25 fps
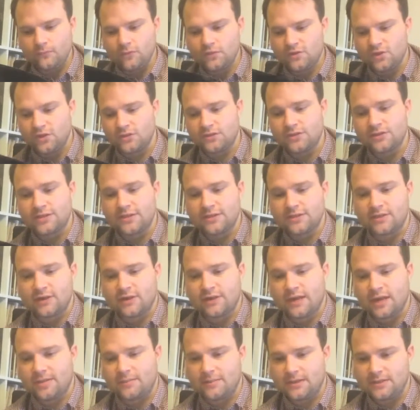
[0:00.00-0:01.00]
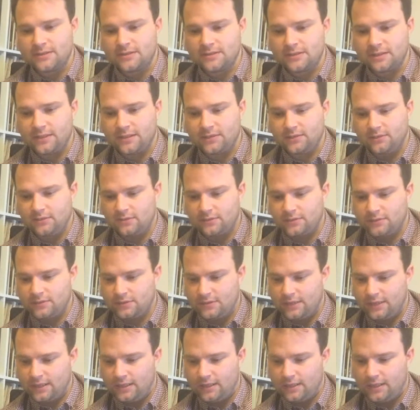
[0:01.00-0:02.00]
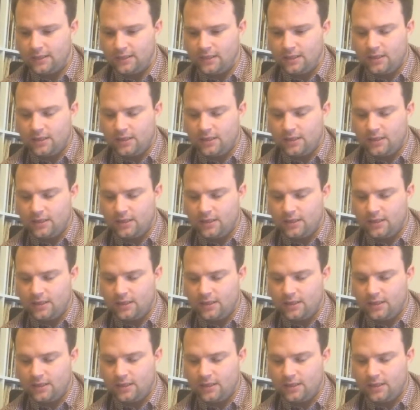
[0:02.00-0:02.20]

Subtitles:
it doesn't say side A, B, C, or D.